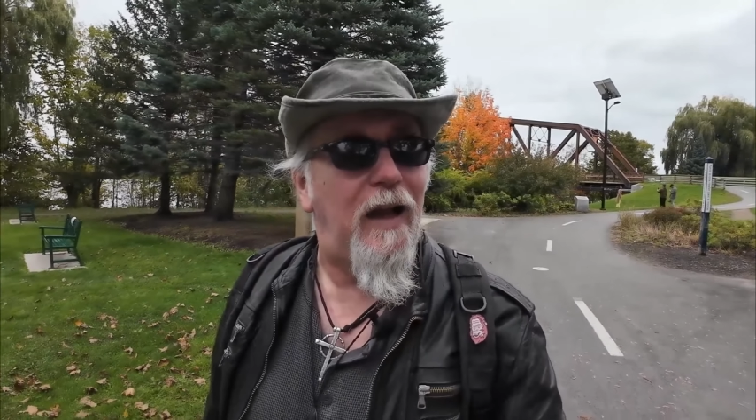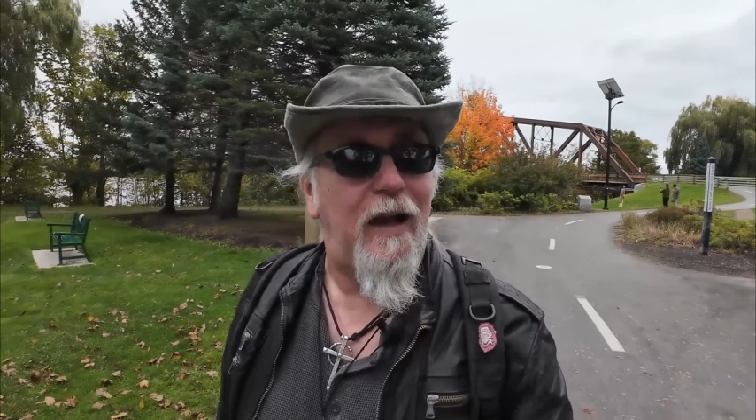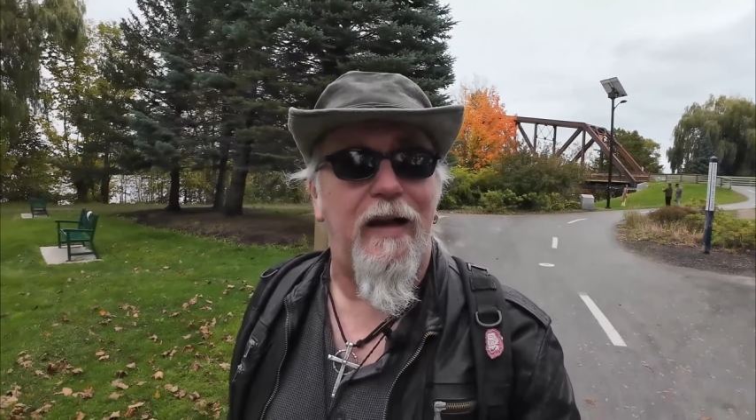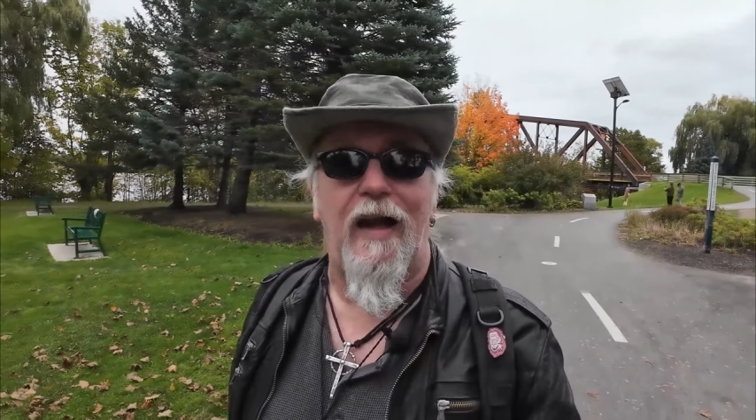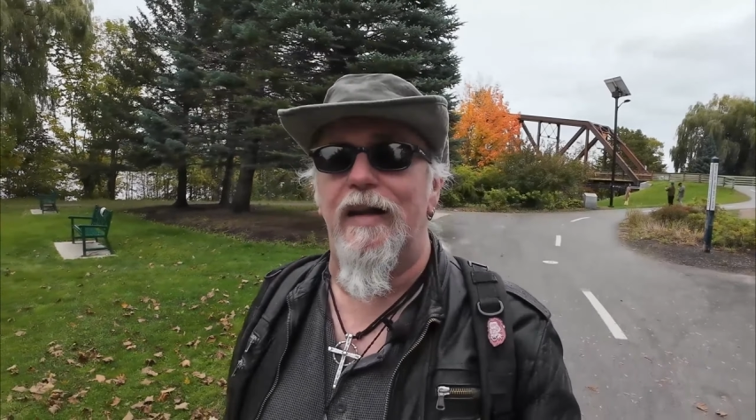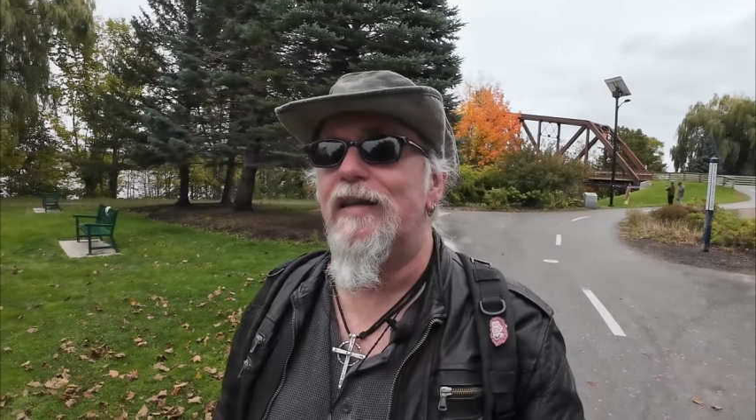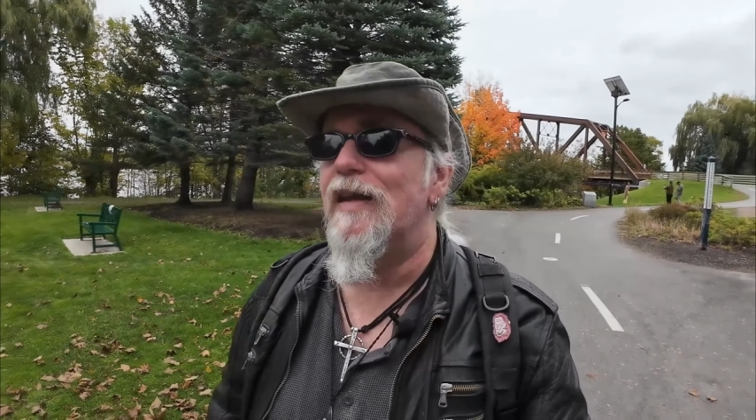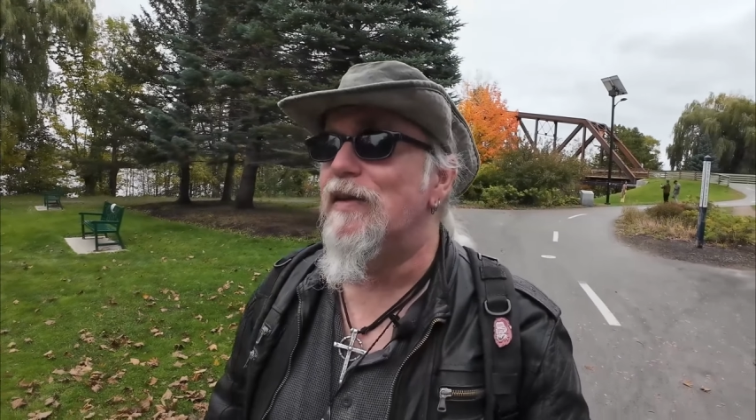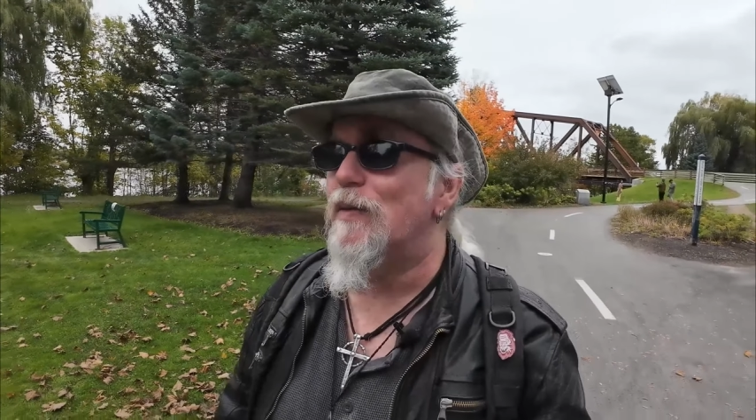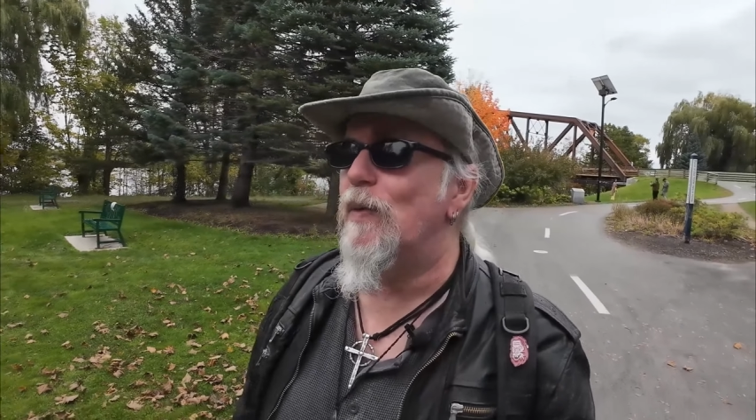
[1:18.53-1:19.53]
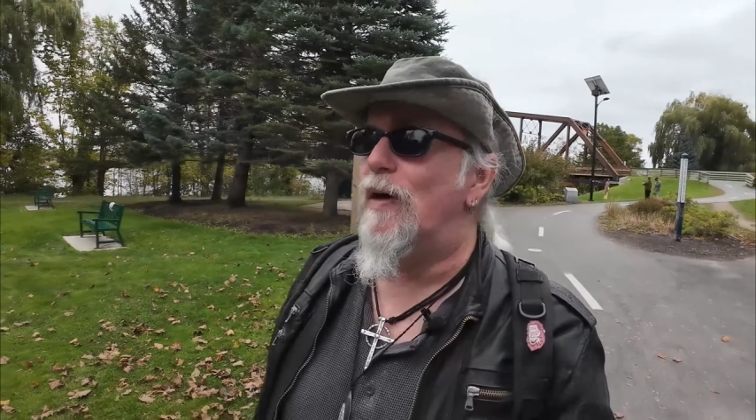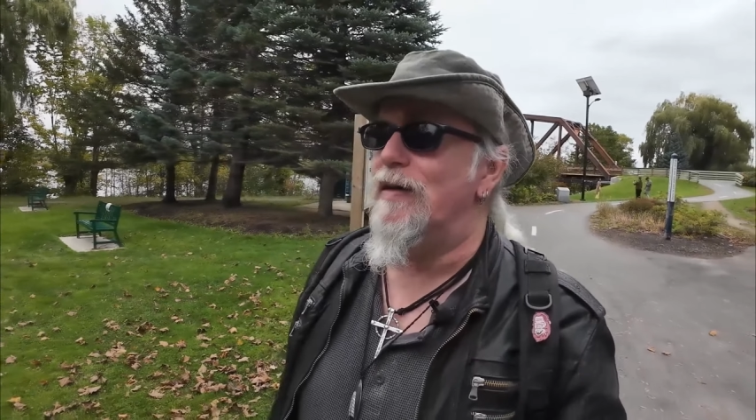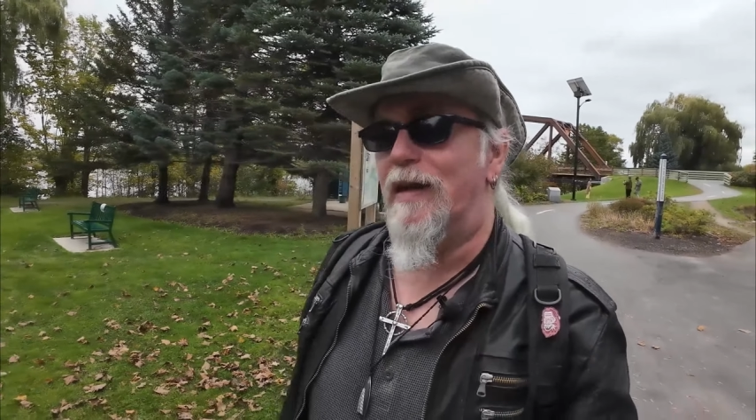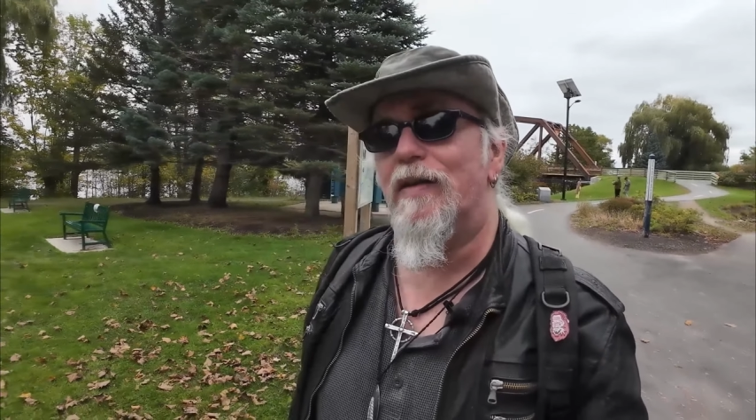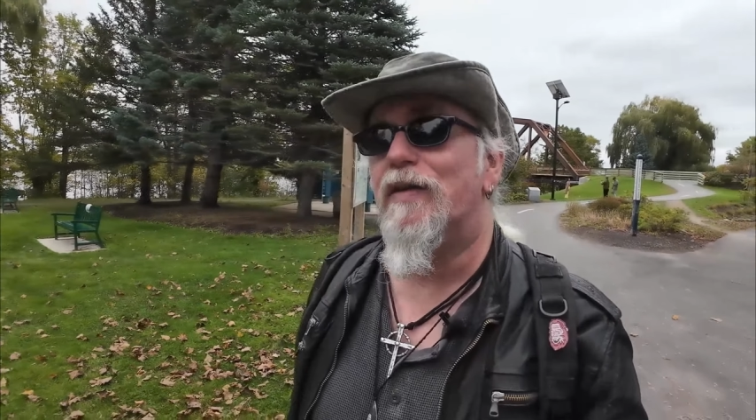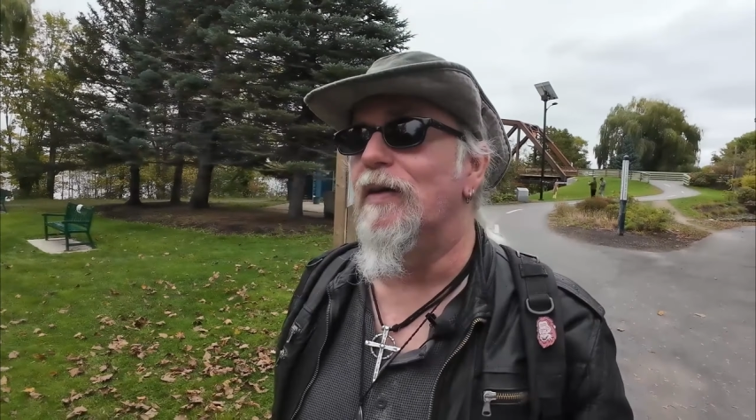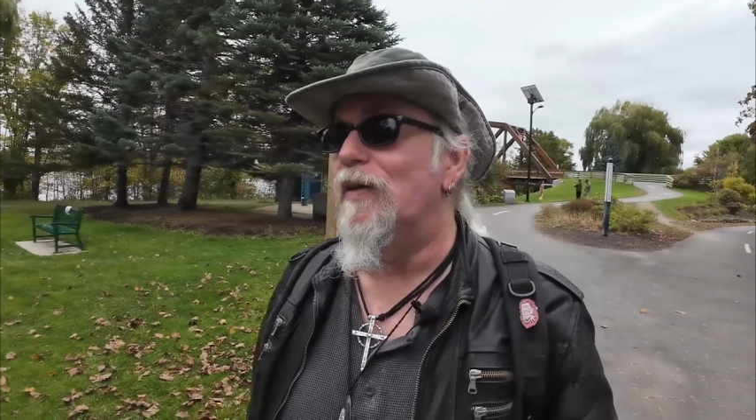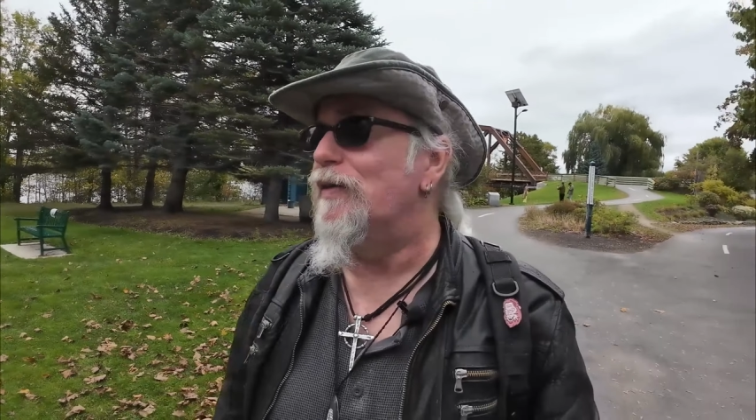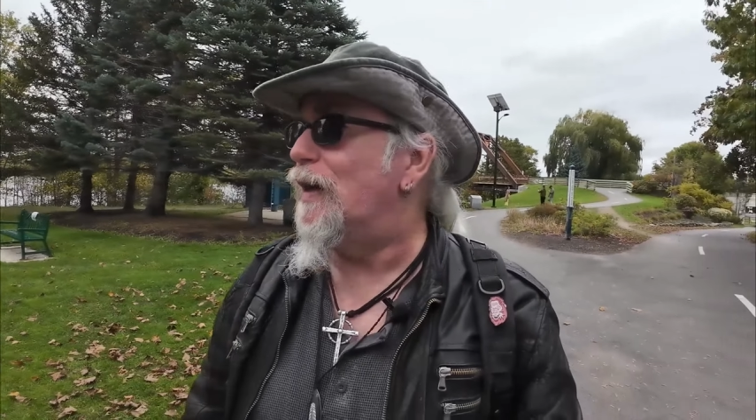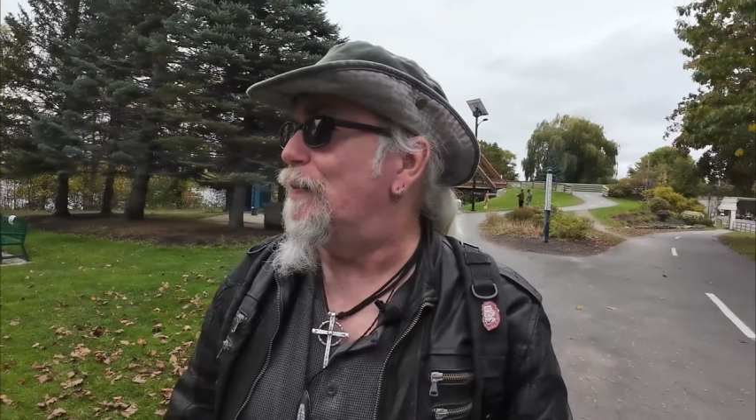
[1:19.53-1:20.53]
and I tend to walk down here all
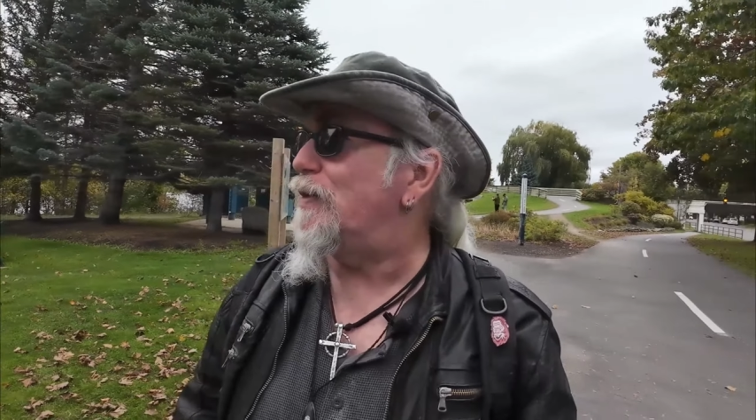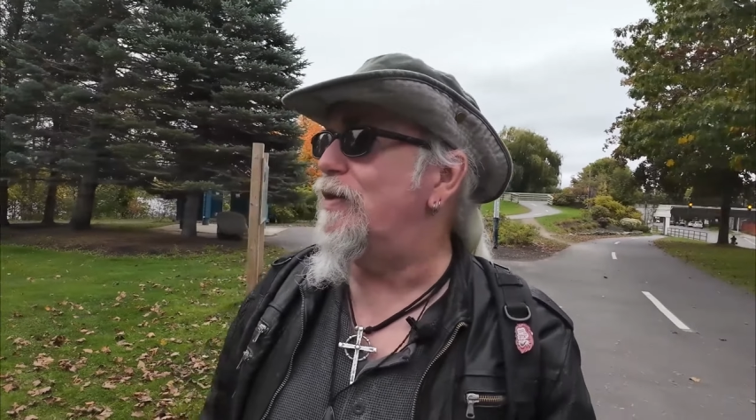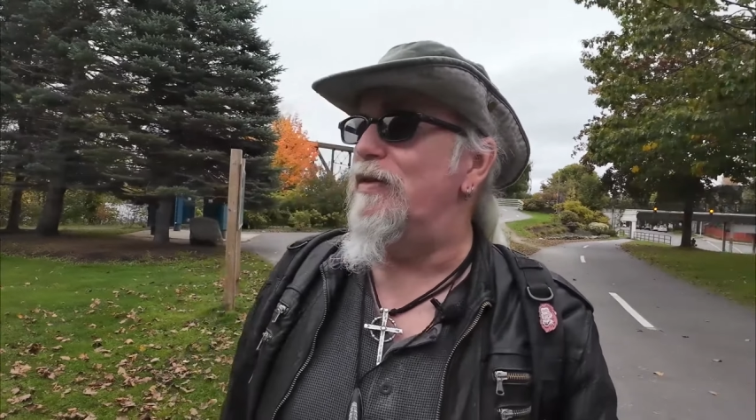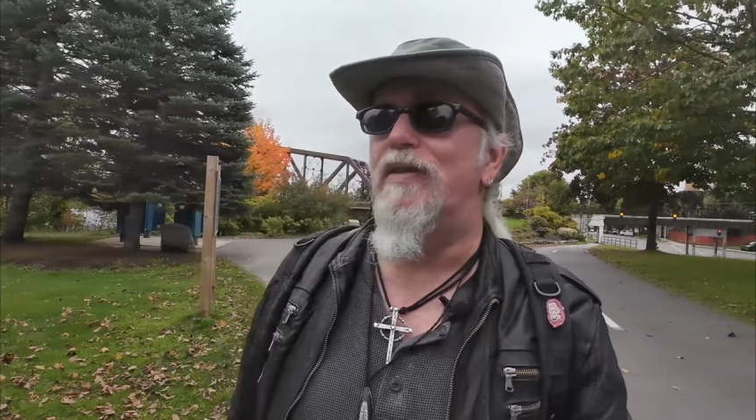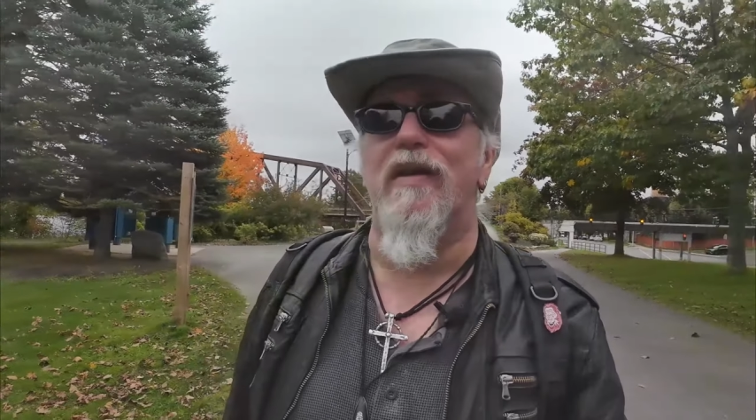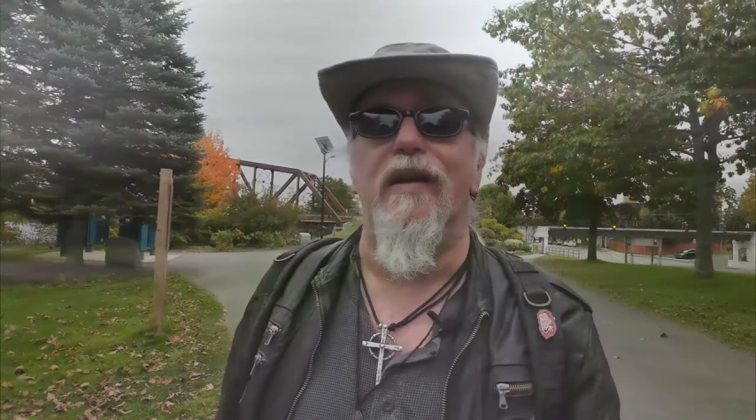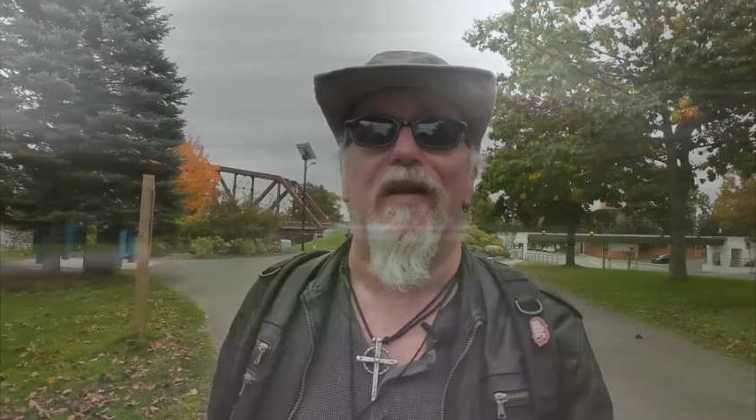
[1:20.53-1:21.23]
the time. This is